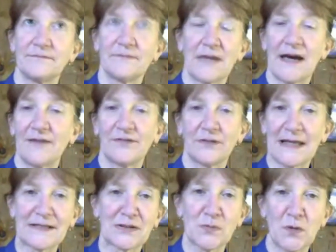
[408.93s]
Have a
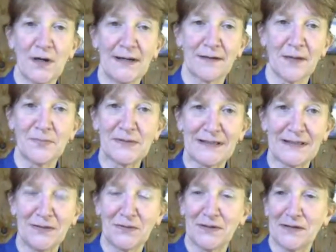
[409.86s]
glass of wine, cup of
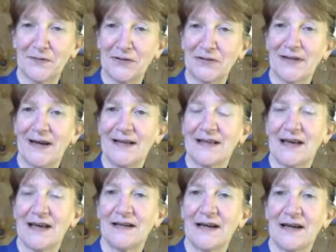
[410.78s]
tea, whatever you'd like,
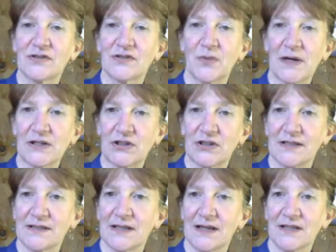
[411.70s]
and ask
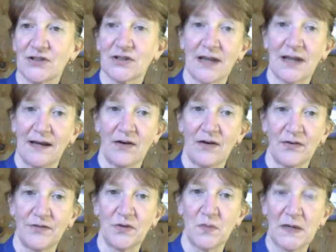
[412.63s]
questions and just hang out
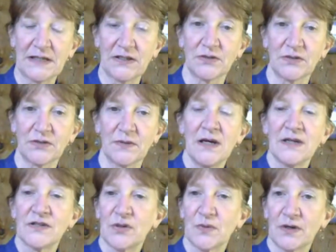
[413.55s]
if you want to.
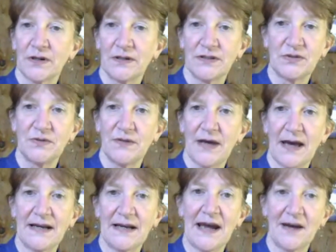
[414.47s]
So we're going to do
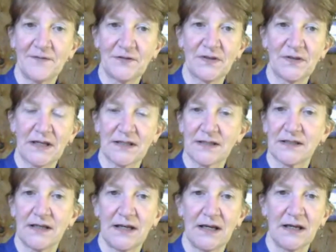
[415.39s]
that after
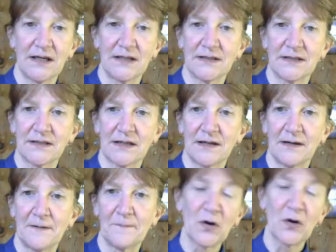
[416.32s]
this. And
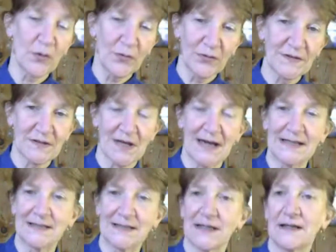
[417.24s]
I'll go through the
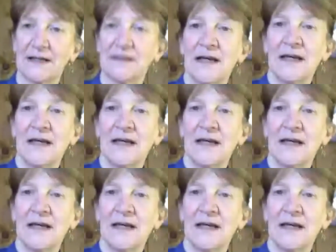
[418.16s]
slides again.